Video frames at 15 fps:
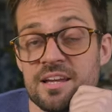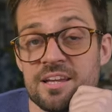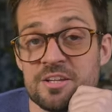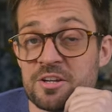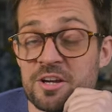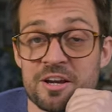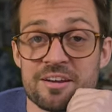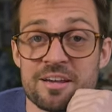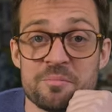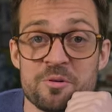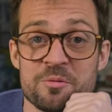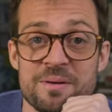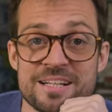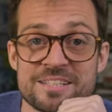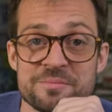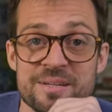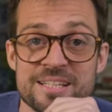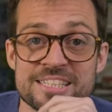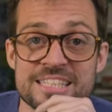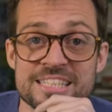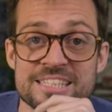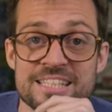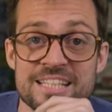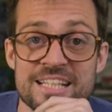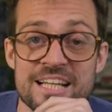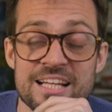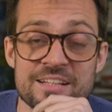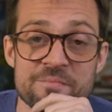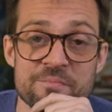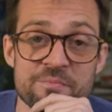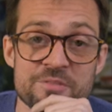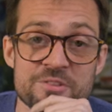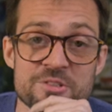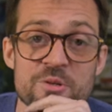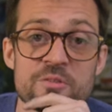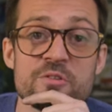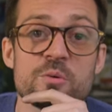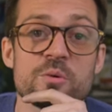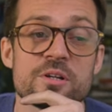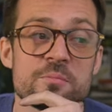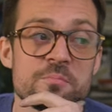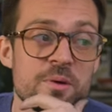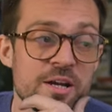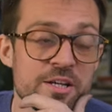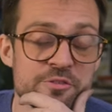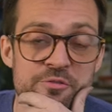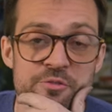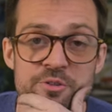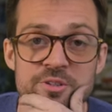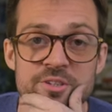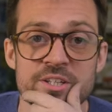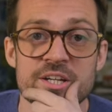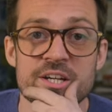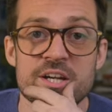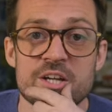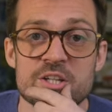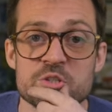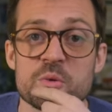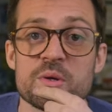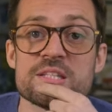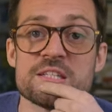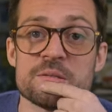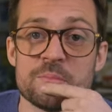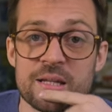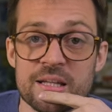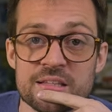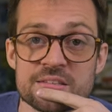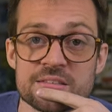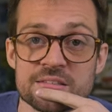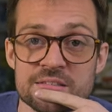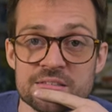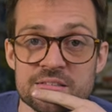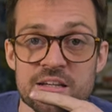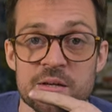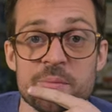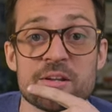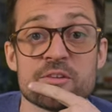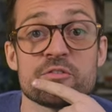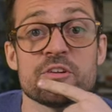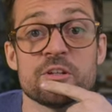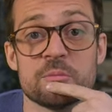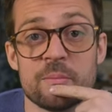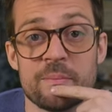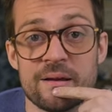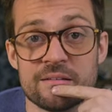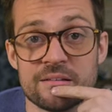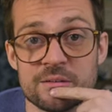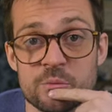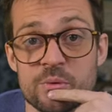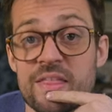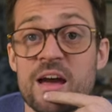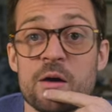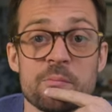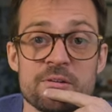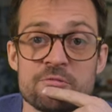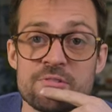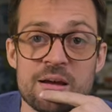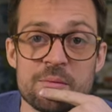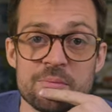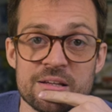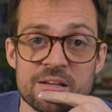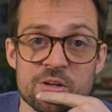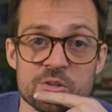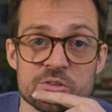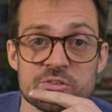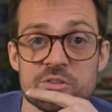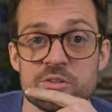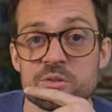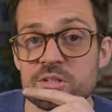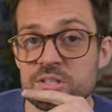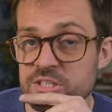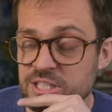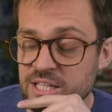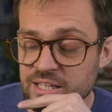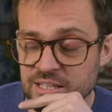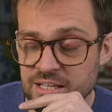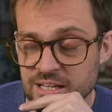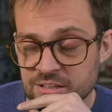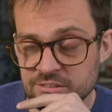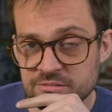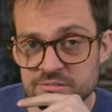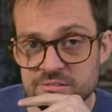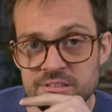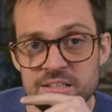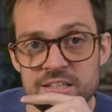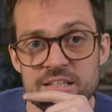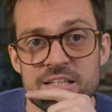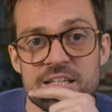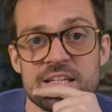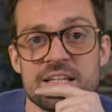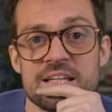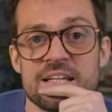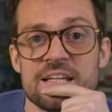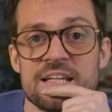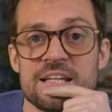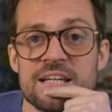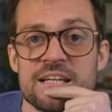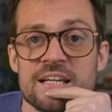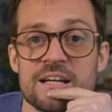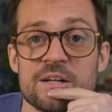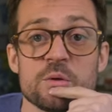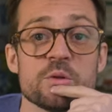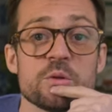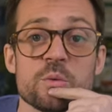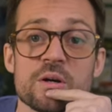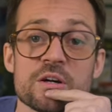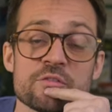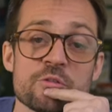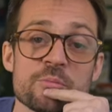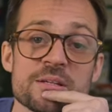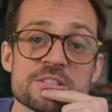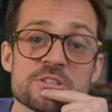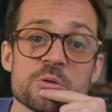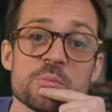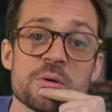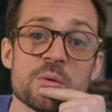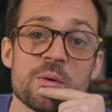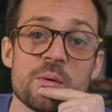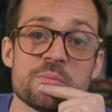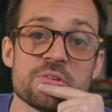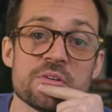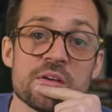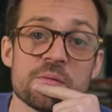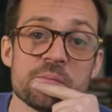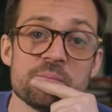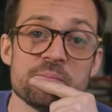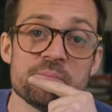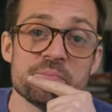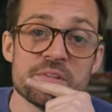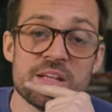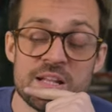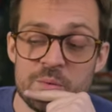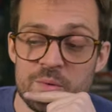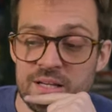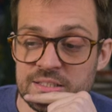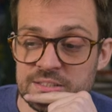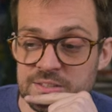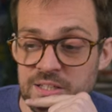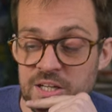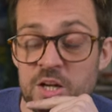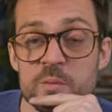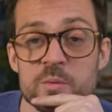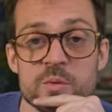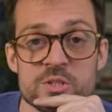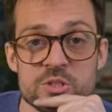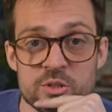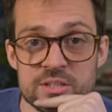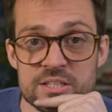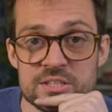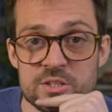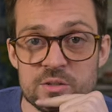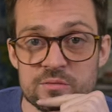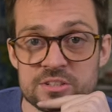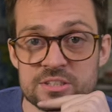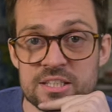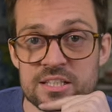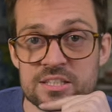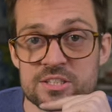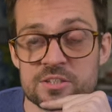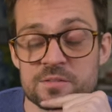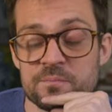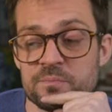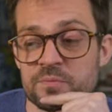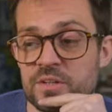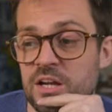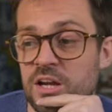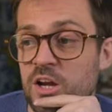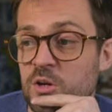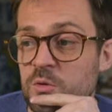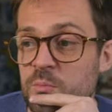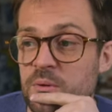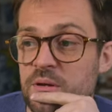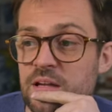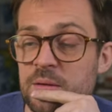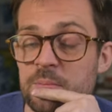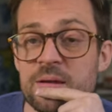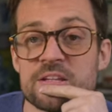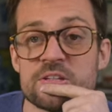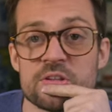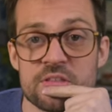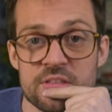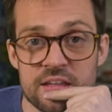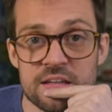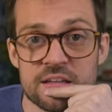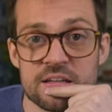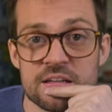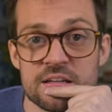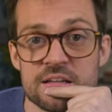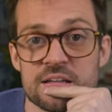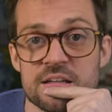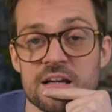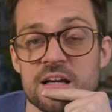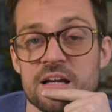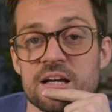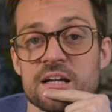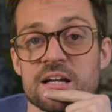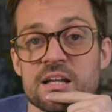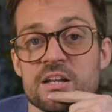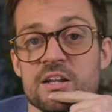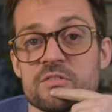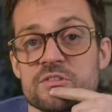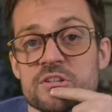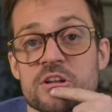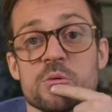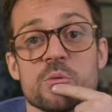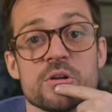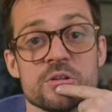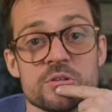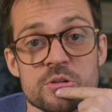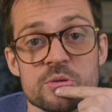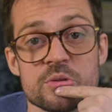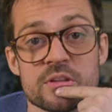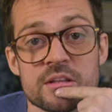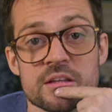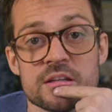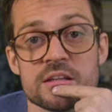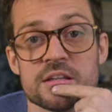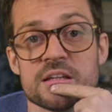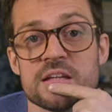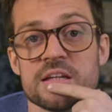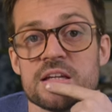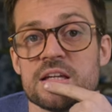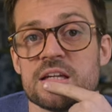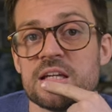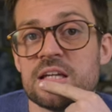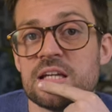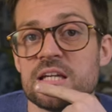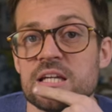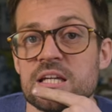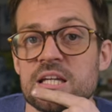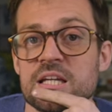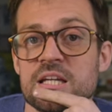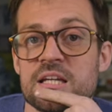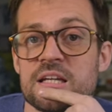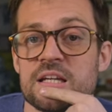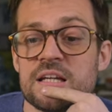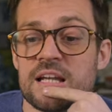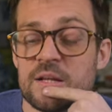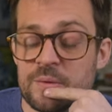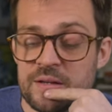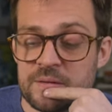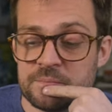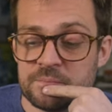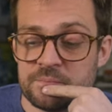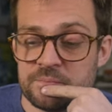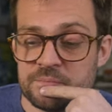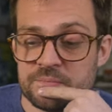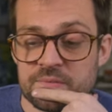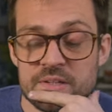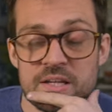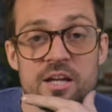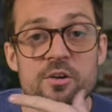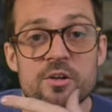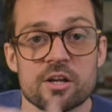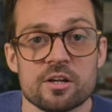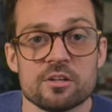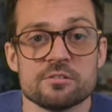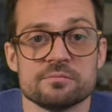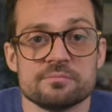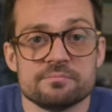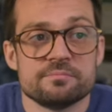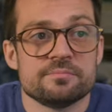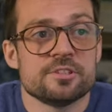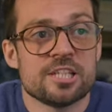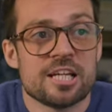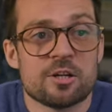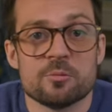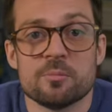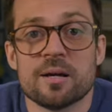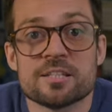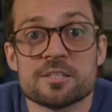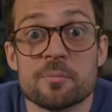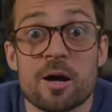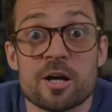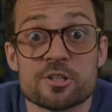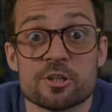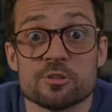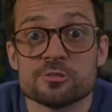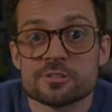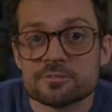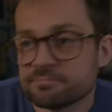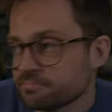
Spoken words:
You can't get more back to basics than that. So if you want a mindful 20 minutes, I made a film about it without me rambling on, so you can check that out. And all the work from it's on my website. Anyways, I hope you enjoyed this conversation. I hope it made you think, and I'd love to know what you do think. Anyway, I gotta go check on my tomatoes.